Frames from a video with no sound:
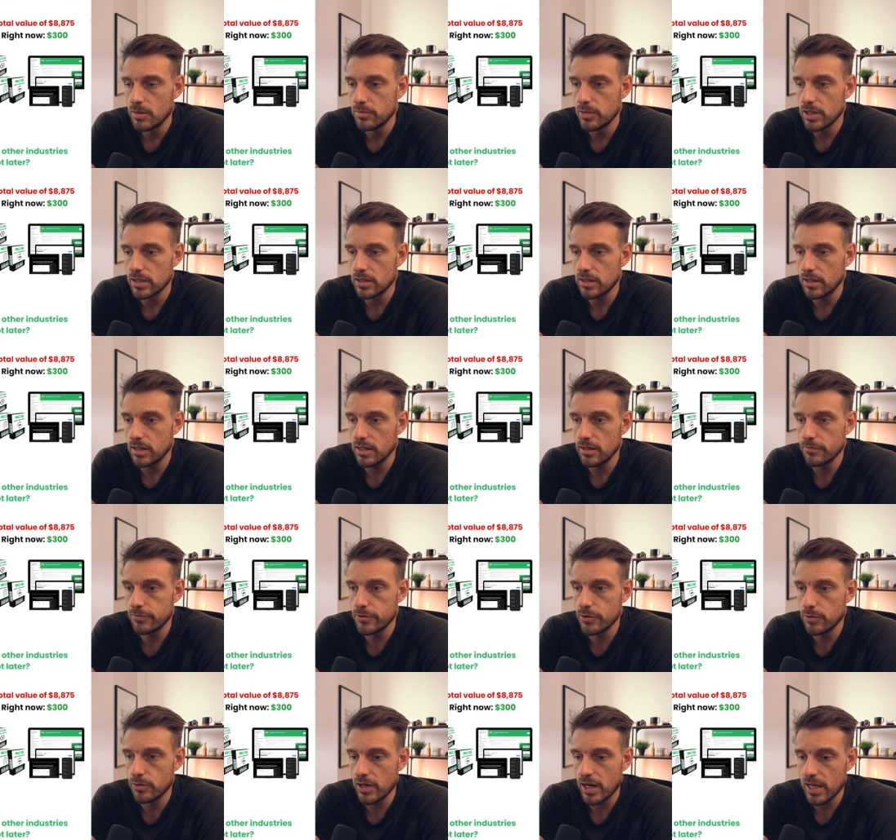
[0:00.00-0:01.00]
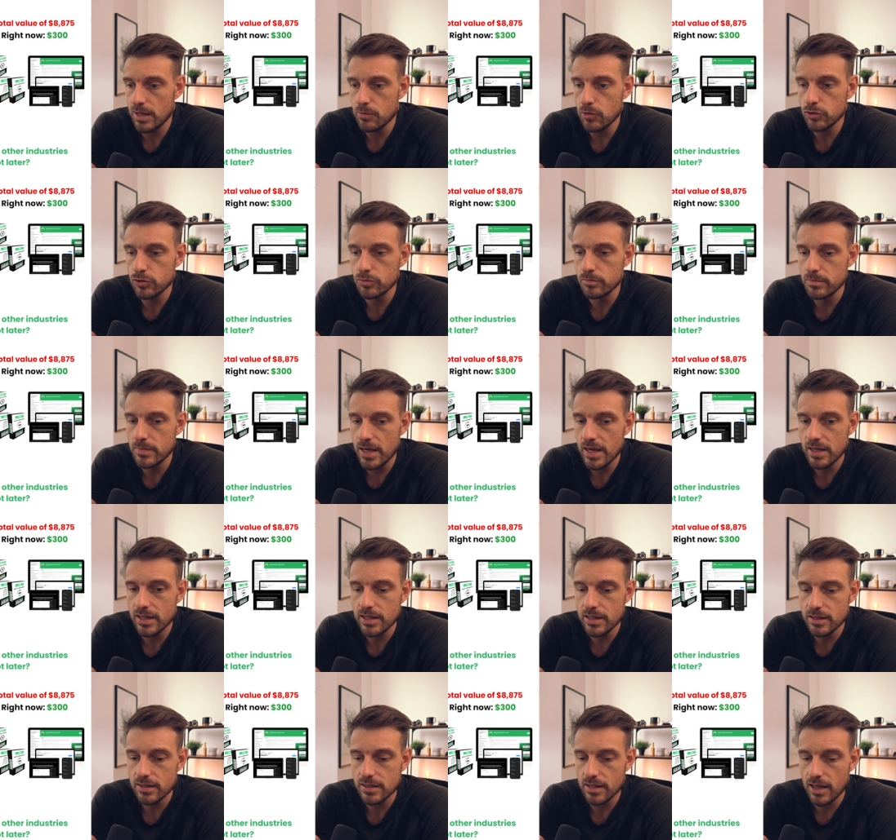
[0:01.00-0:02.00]
But if you're able to make
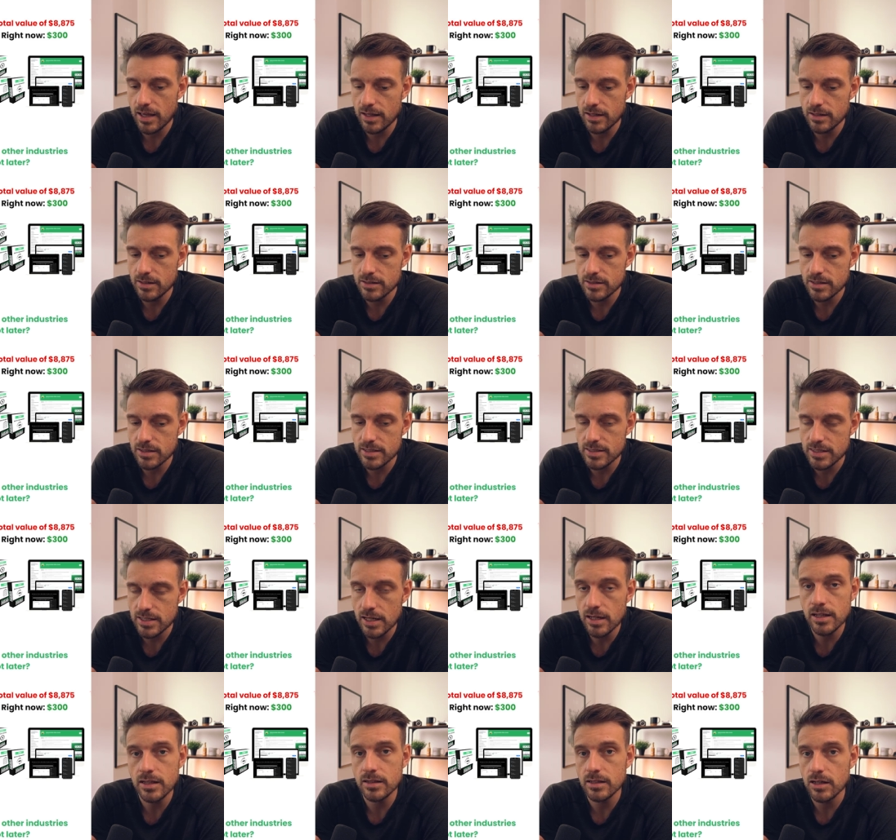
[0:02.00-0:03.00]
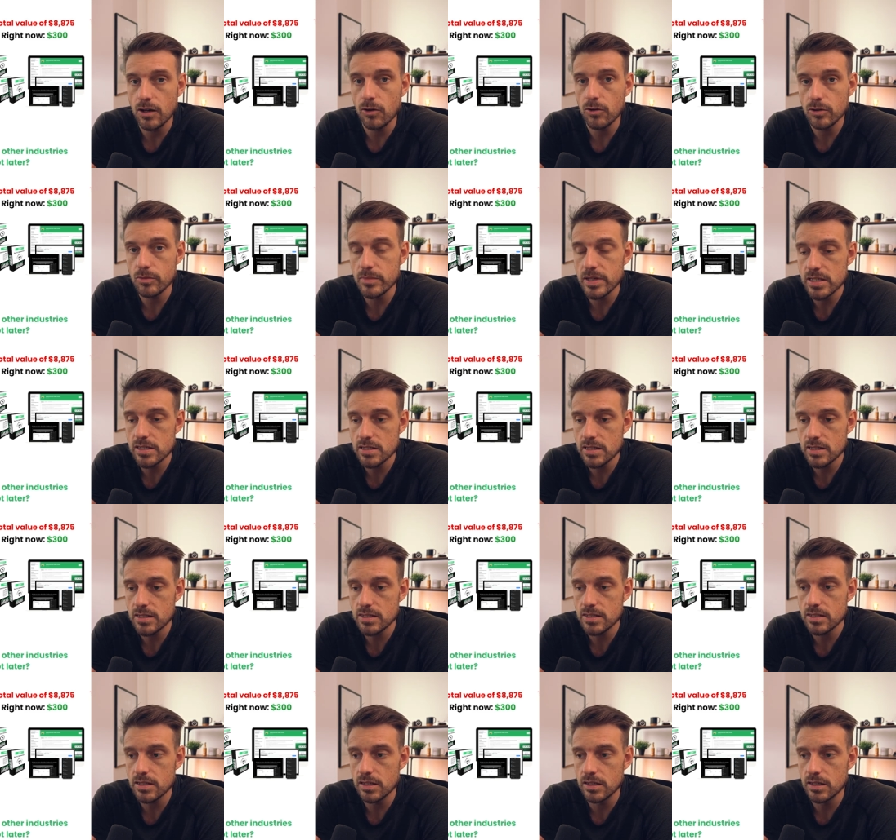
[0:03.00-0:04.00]
it and succeed in the auto
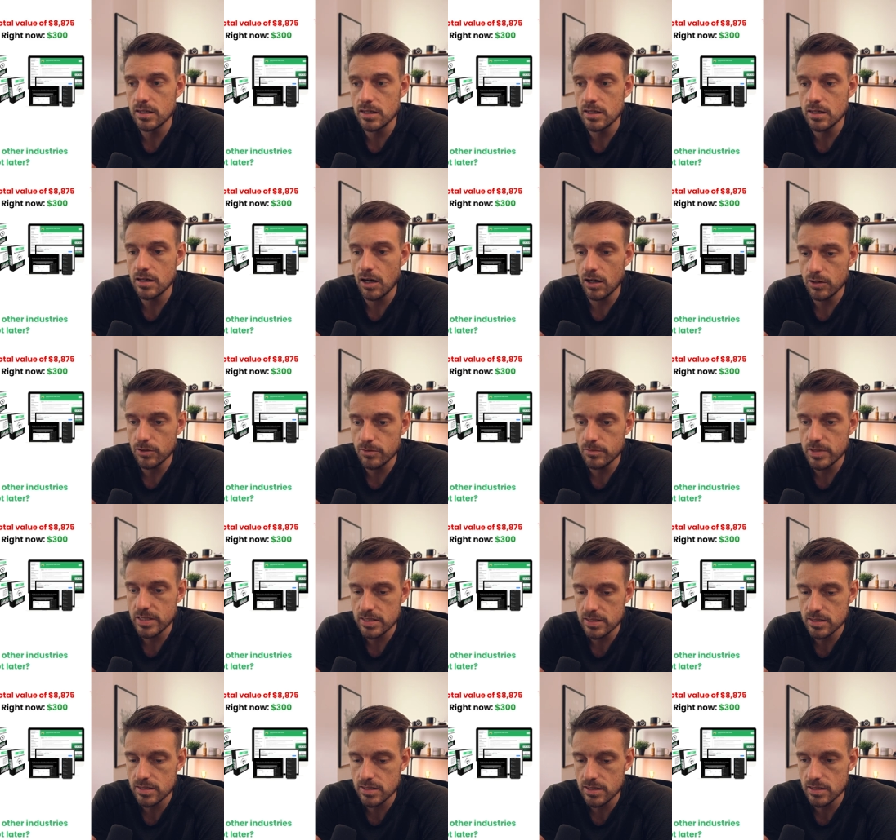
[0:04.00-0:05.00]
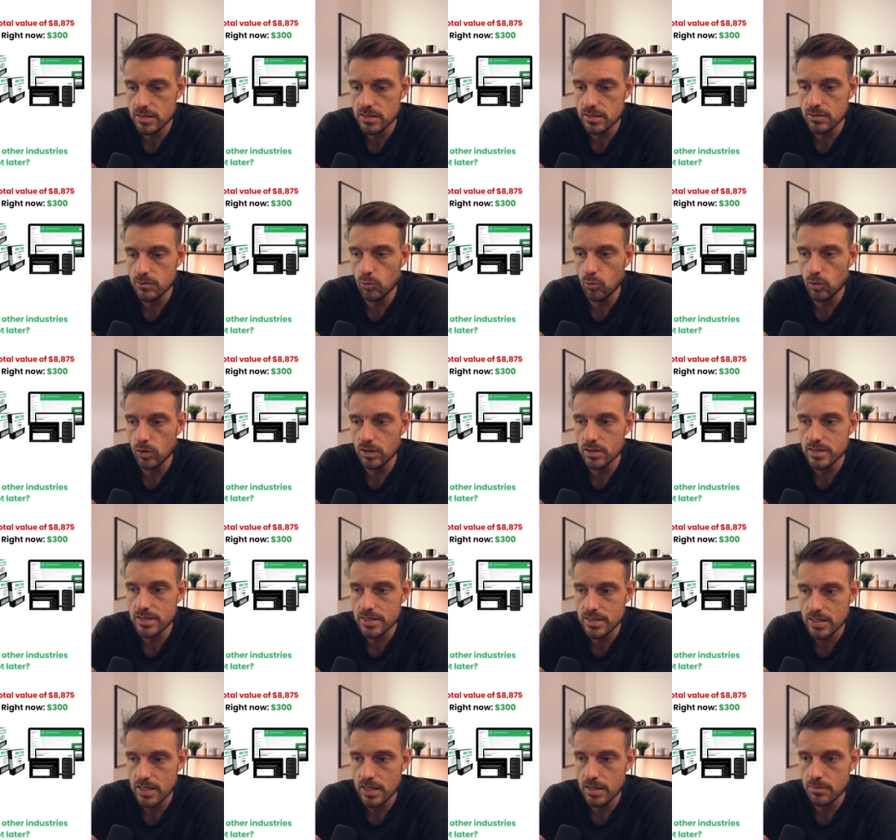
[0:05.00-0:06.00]
business, the other businesses will
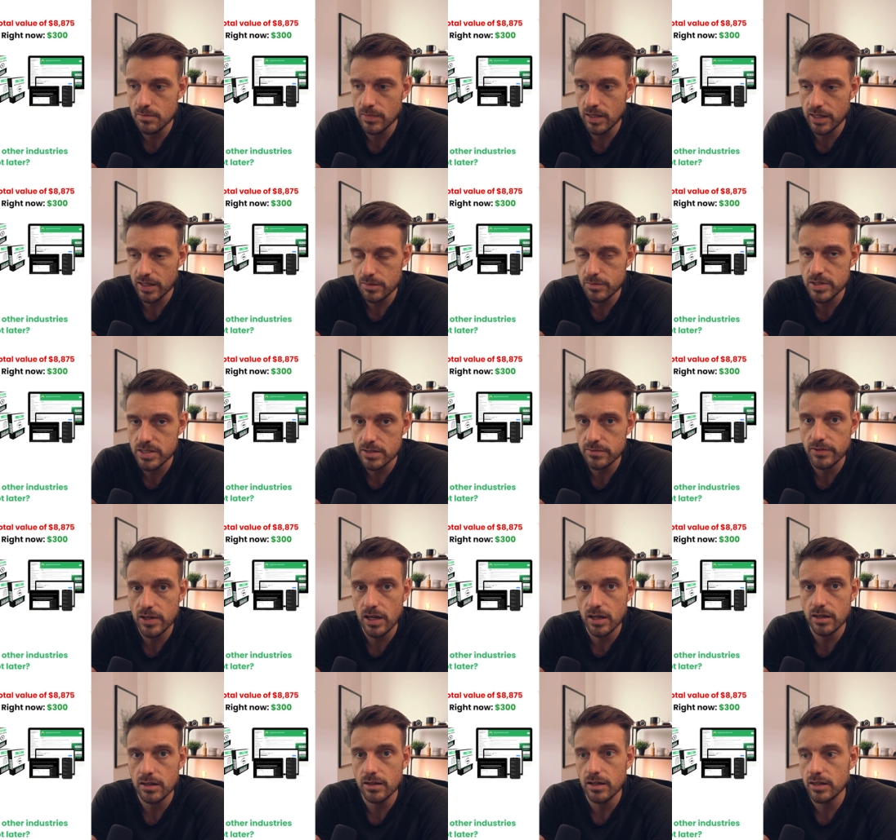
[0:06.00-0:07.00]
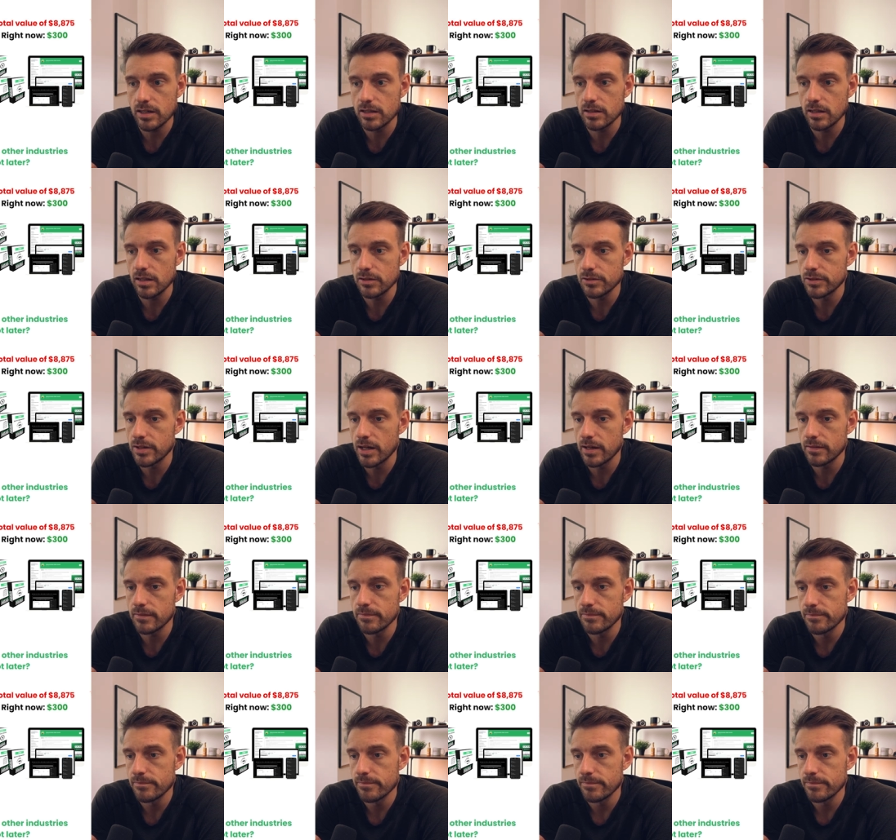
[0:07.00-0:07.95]
seem like a piece of cake. I can tell you that.